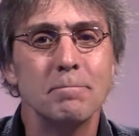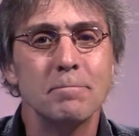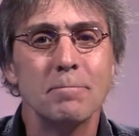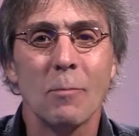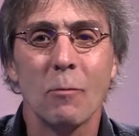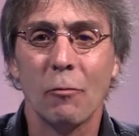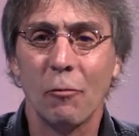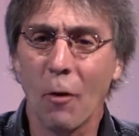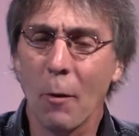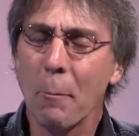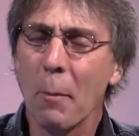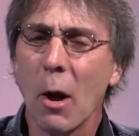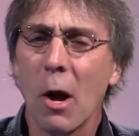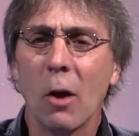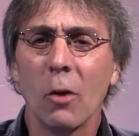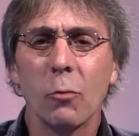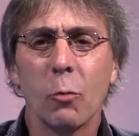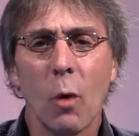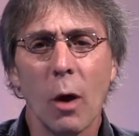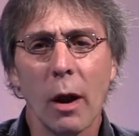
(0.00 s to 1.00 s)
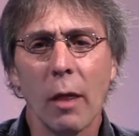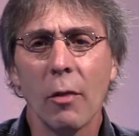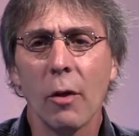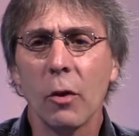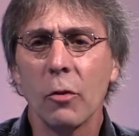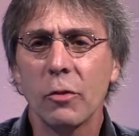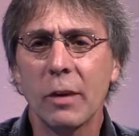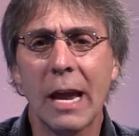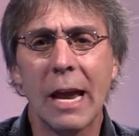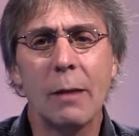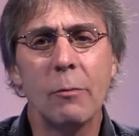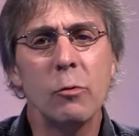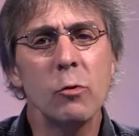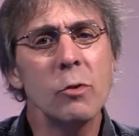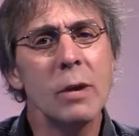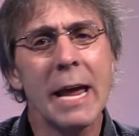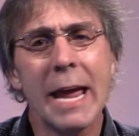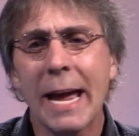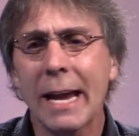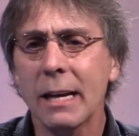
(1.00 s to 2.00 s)
Football is one of those games. You
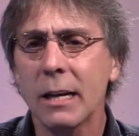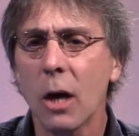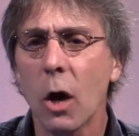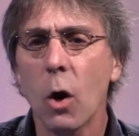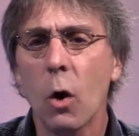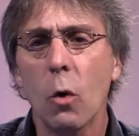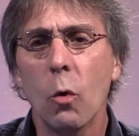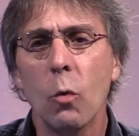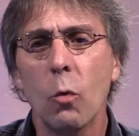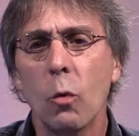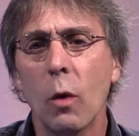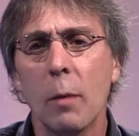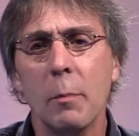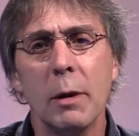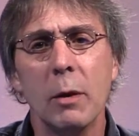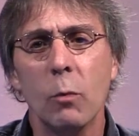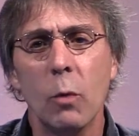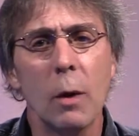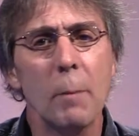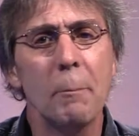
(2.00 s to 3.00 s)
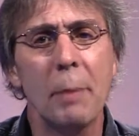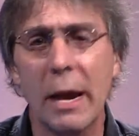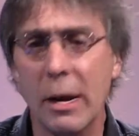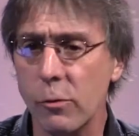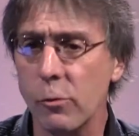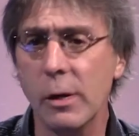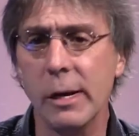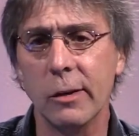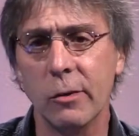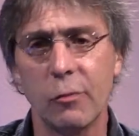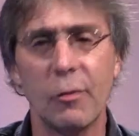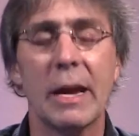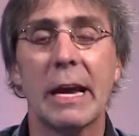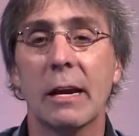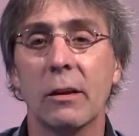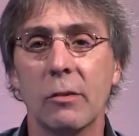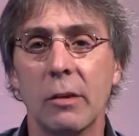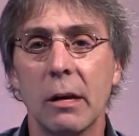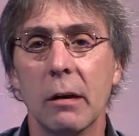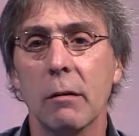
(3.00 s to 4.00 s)
can't go, we're Patriots
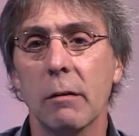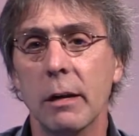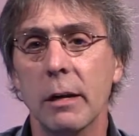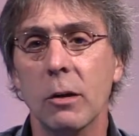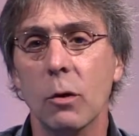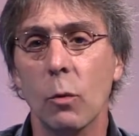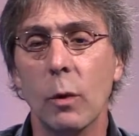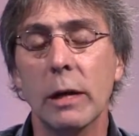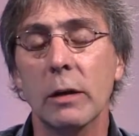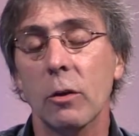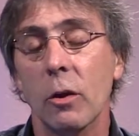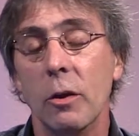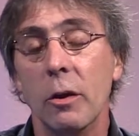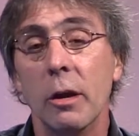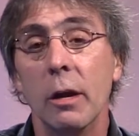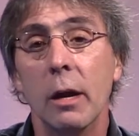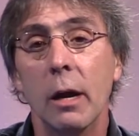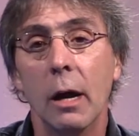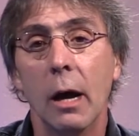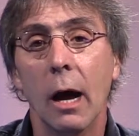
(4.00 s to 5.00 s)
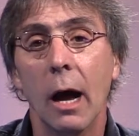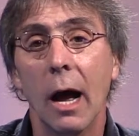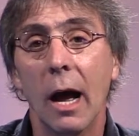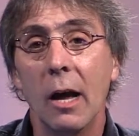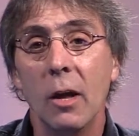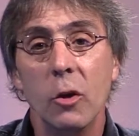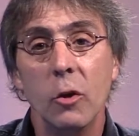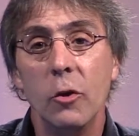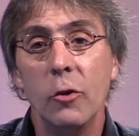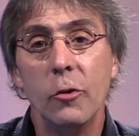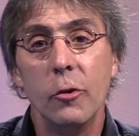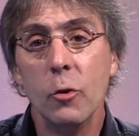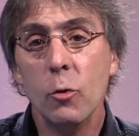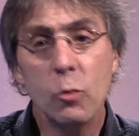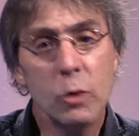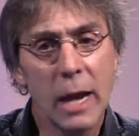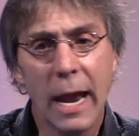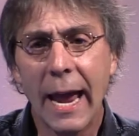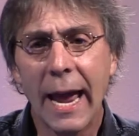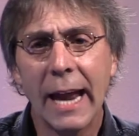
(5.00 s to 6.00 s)
fans here in New England. You
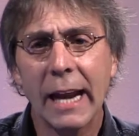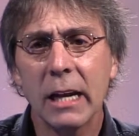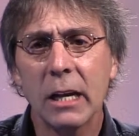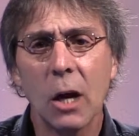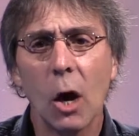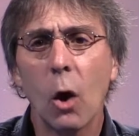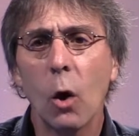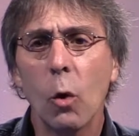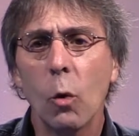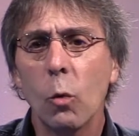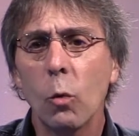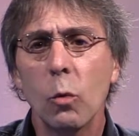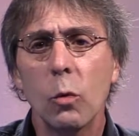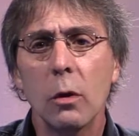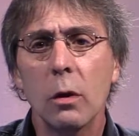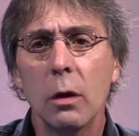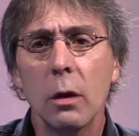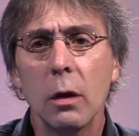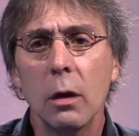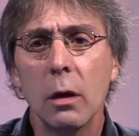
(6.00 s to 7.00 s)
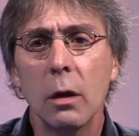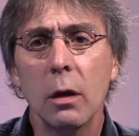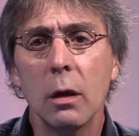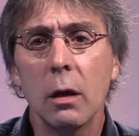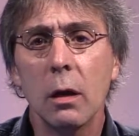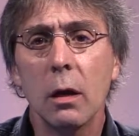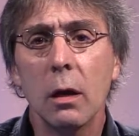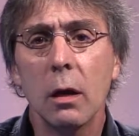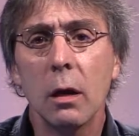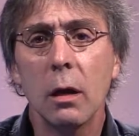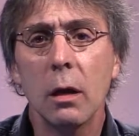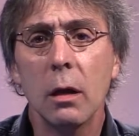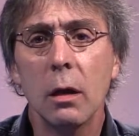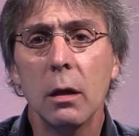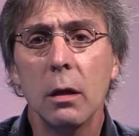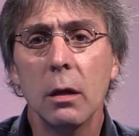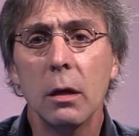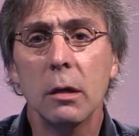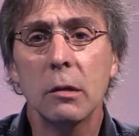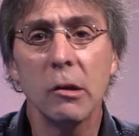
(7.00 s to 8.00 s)
can't go
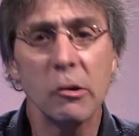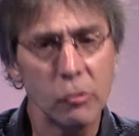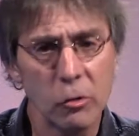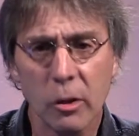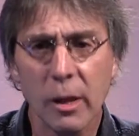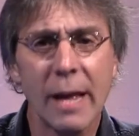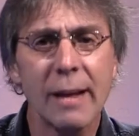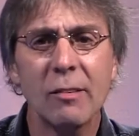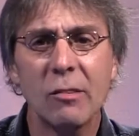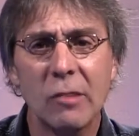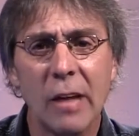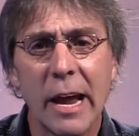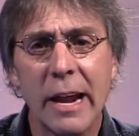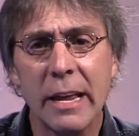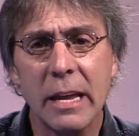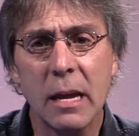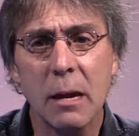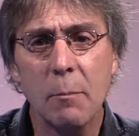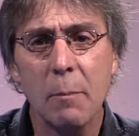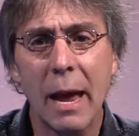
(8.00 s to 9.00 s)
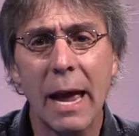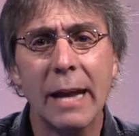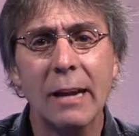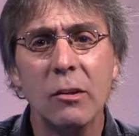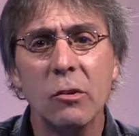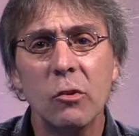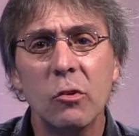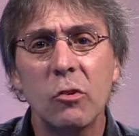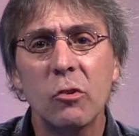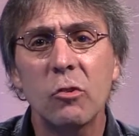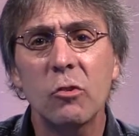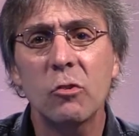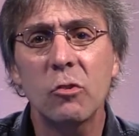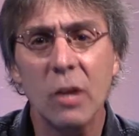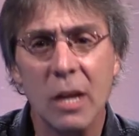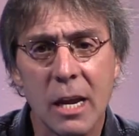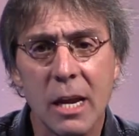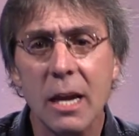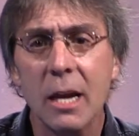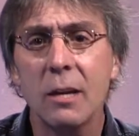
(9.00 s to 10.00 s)
to Gillette Stadium and
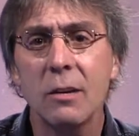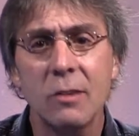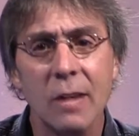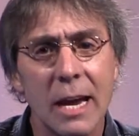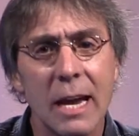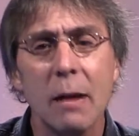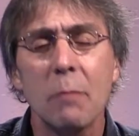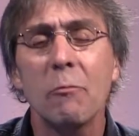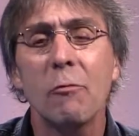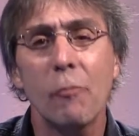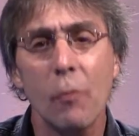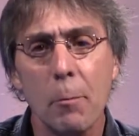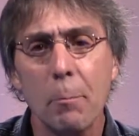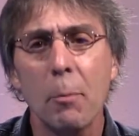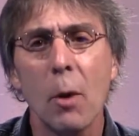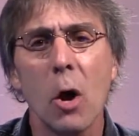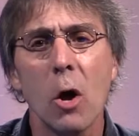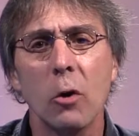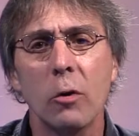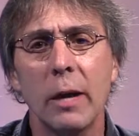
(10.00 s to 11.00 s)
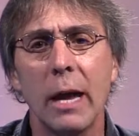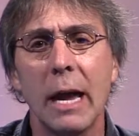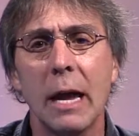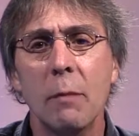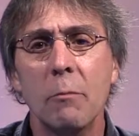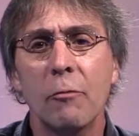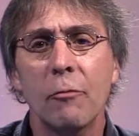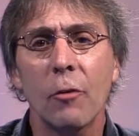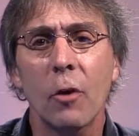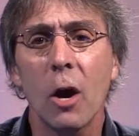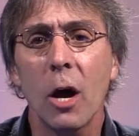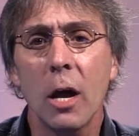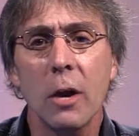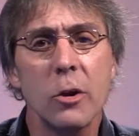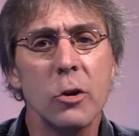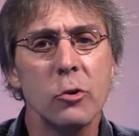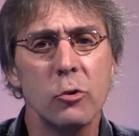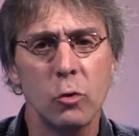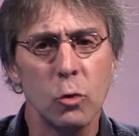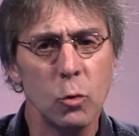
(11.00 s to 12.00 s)
see a damn football game for
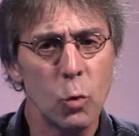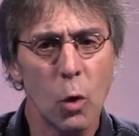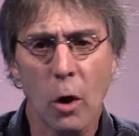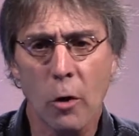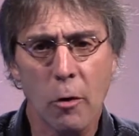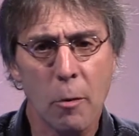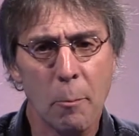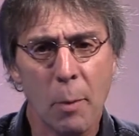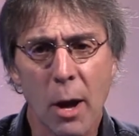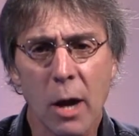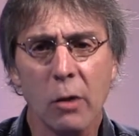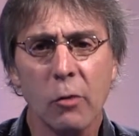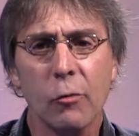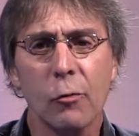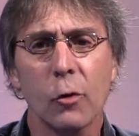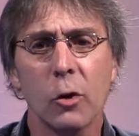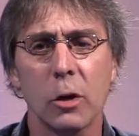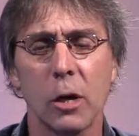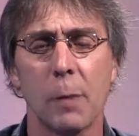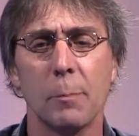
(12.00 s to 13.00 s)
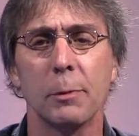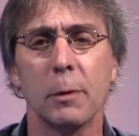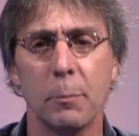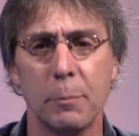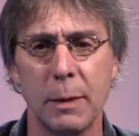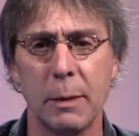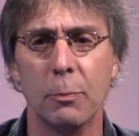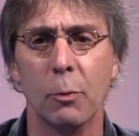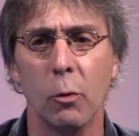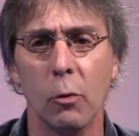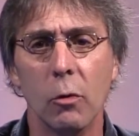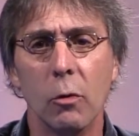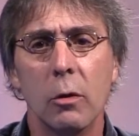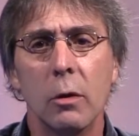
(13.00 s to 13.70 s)
under $200 for a couple of people.